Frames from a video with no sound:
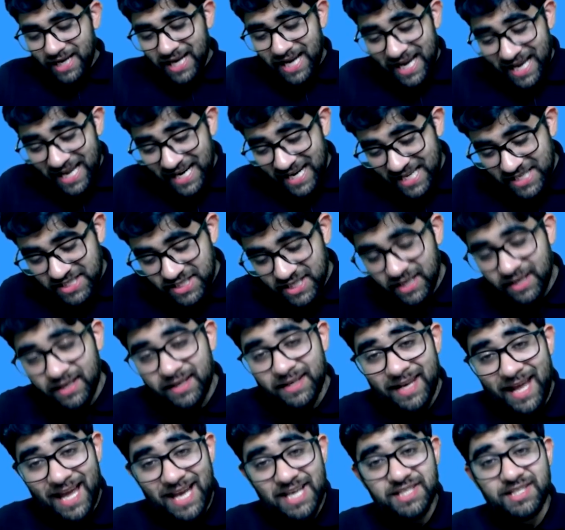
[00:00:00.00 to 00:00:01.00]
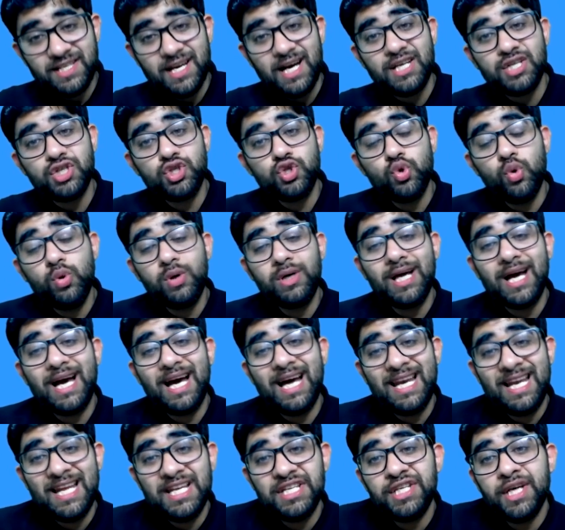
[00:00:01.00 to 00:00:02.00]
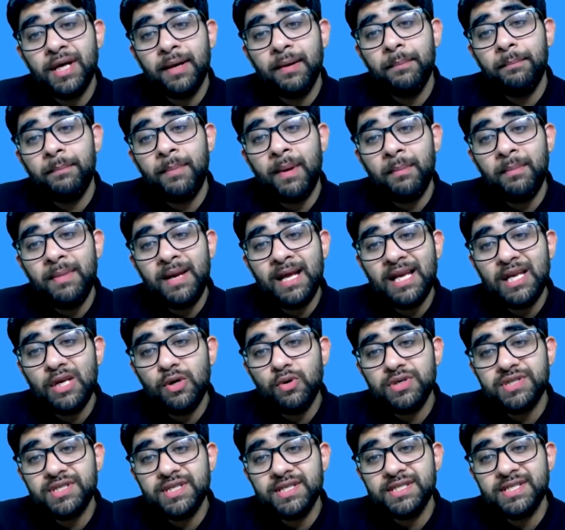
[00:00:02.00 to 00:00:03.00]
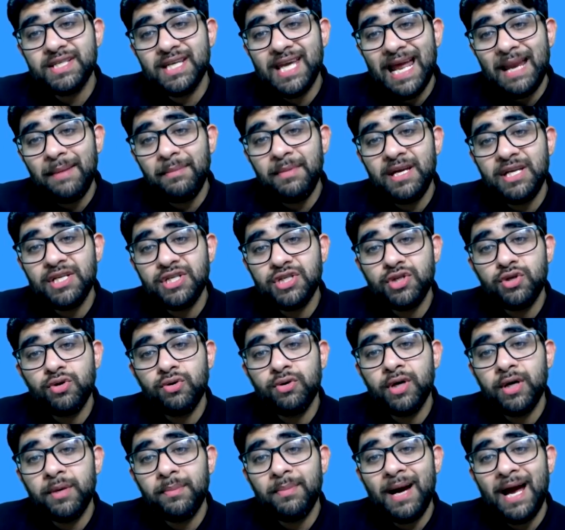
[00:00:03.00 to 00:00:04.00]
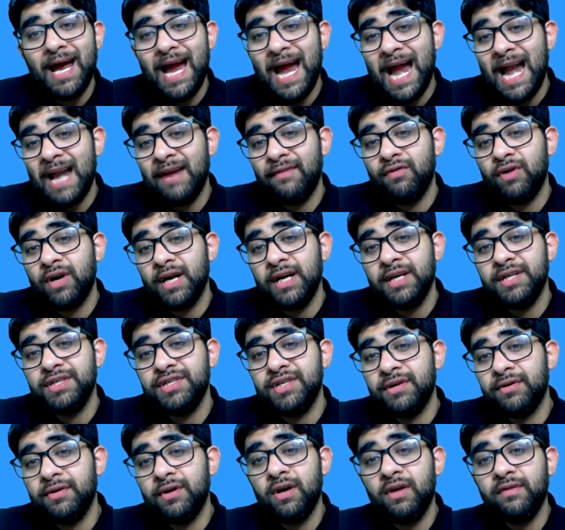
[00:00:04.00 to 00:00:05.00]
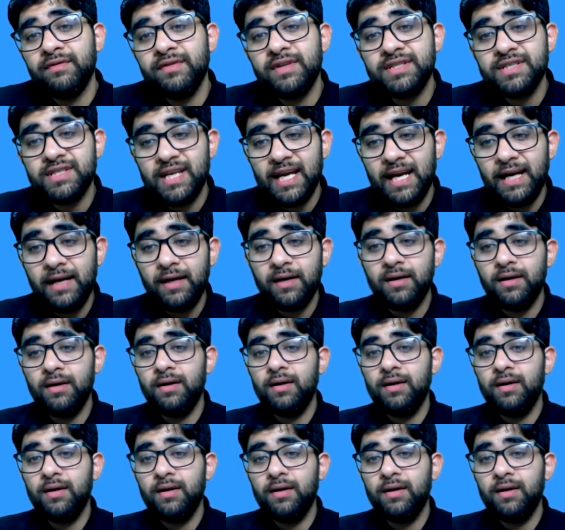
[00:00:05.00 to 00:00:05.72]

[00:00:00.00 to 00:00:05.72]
alleging public nuisance can be instituted by Advocate General of the state,